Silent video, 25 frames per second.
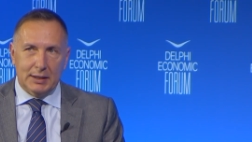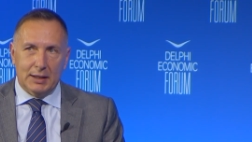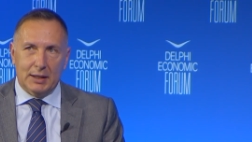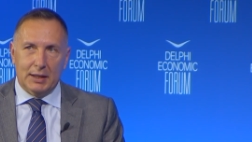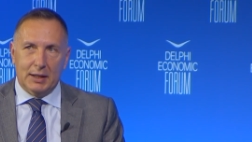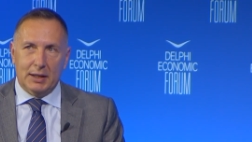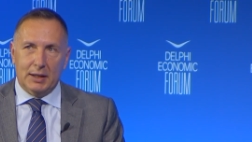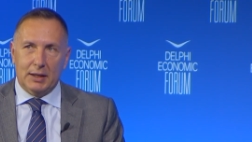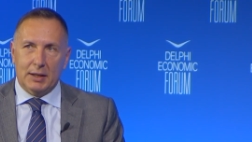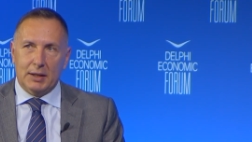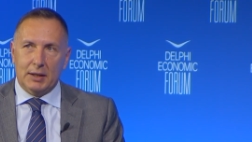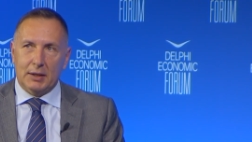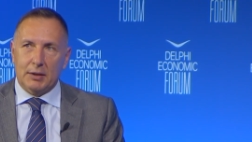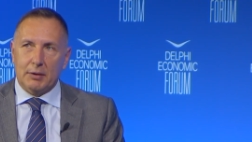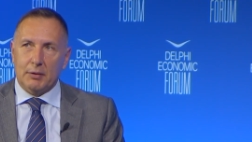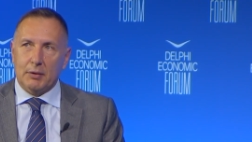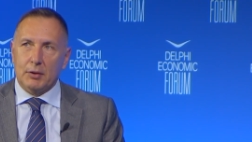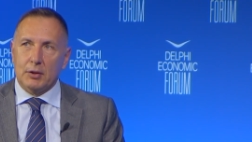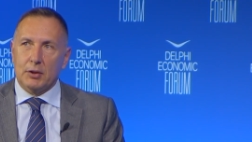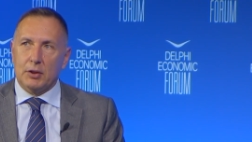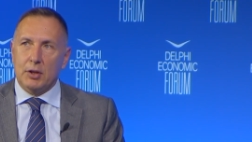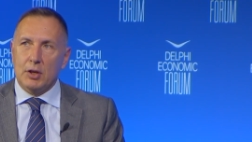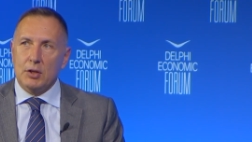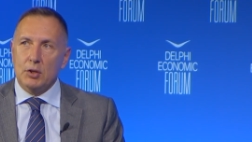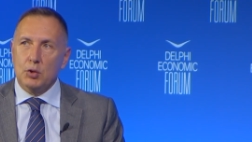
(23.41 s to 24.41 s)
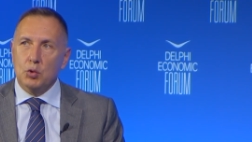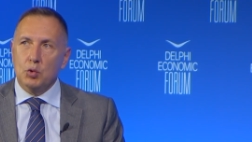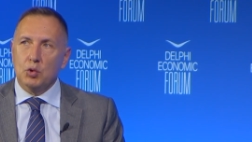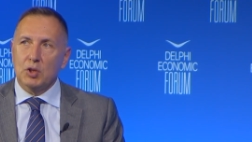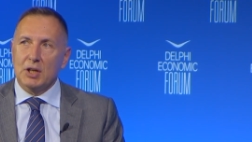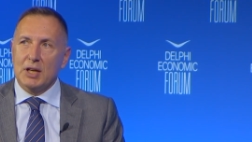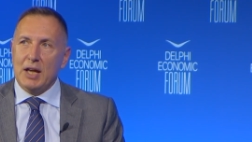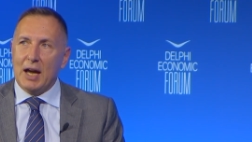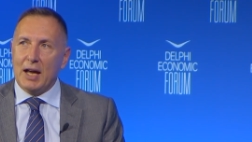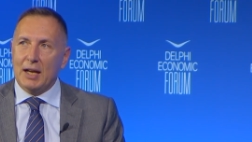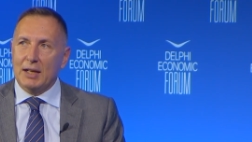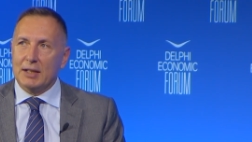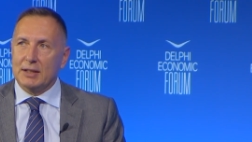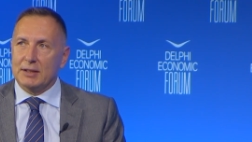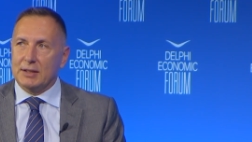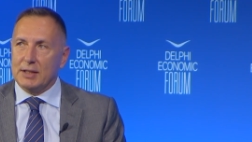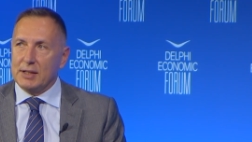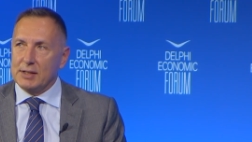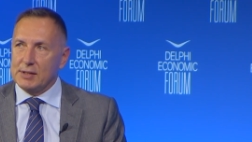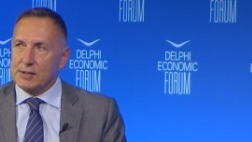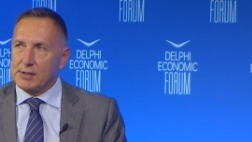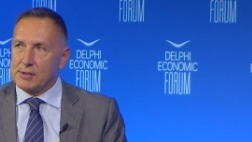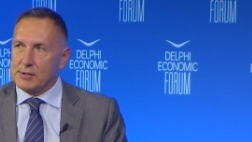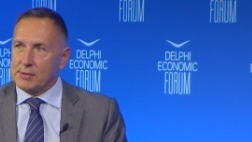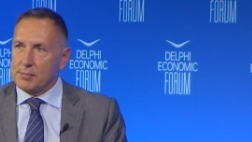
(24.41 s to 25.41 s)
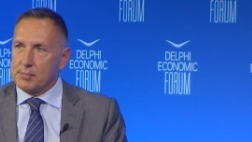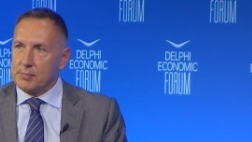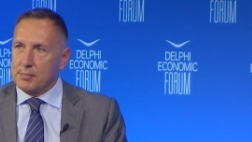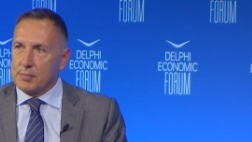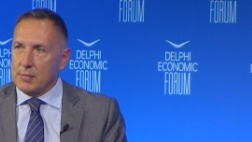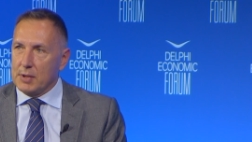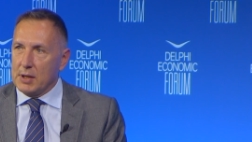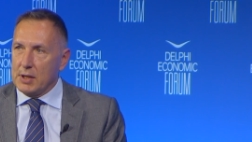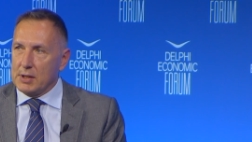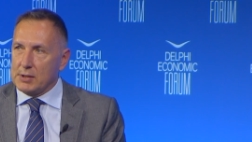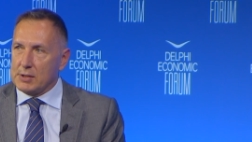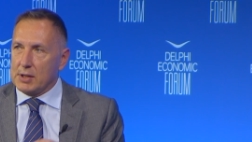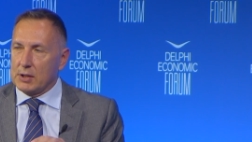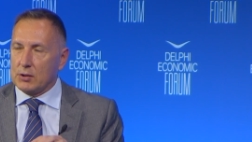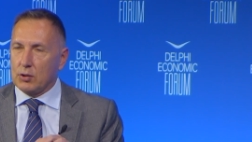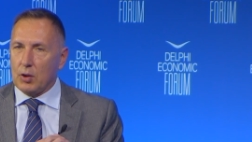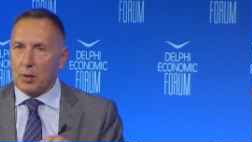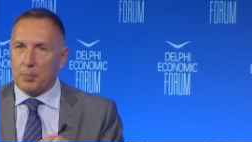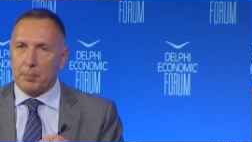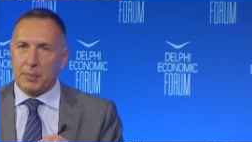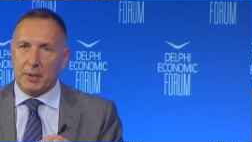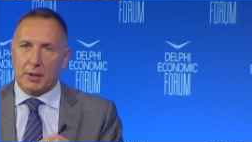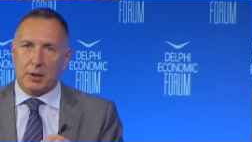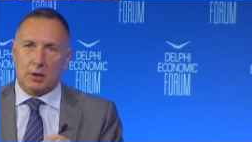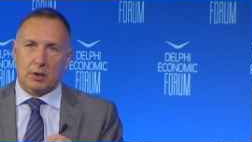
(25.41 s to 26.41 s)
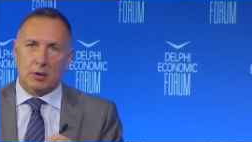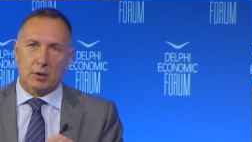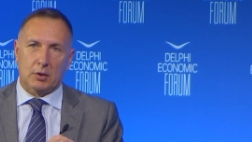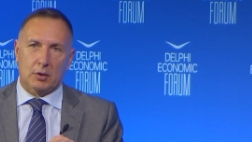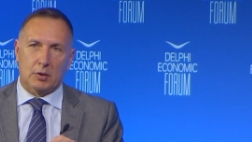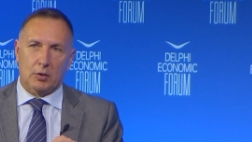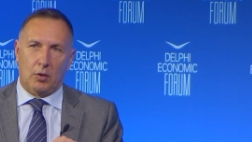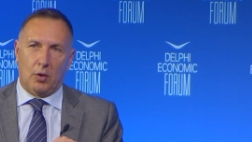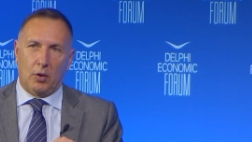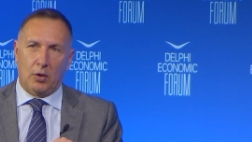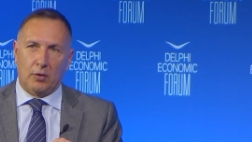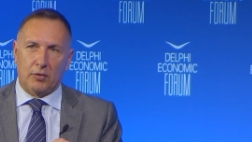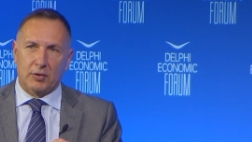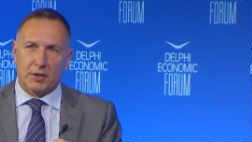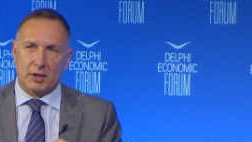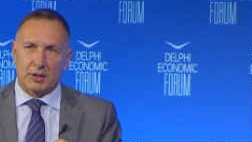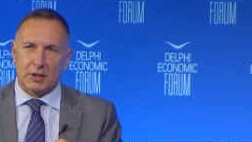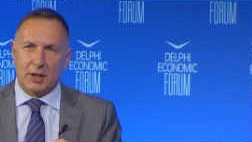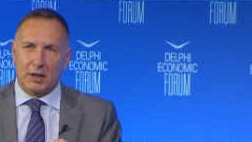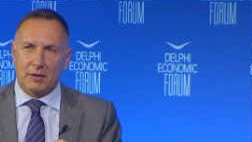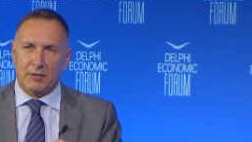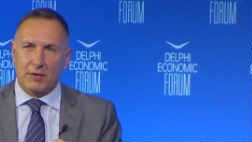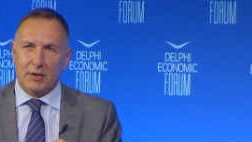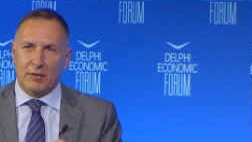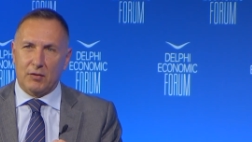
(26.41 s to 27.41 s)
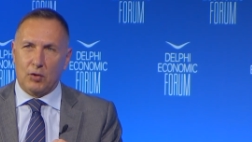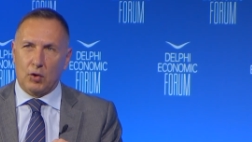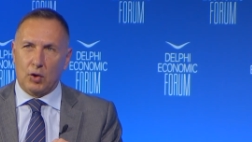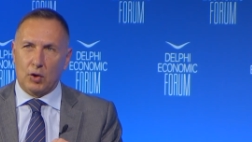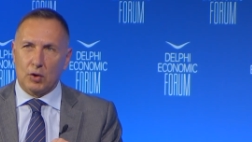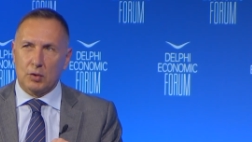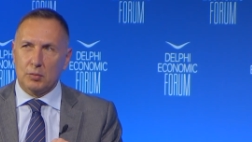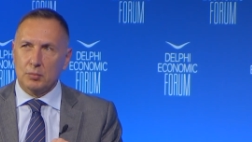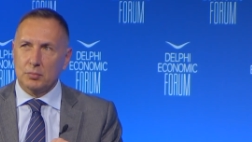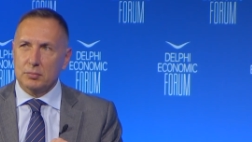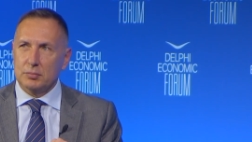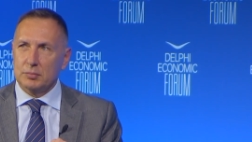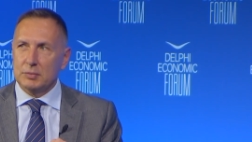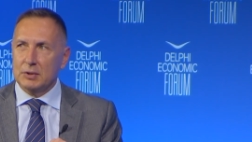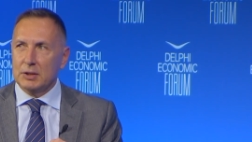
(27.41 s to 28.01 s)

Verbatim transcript: the new realities is the topic of the Delphi Forum,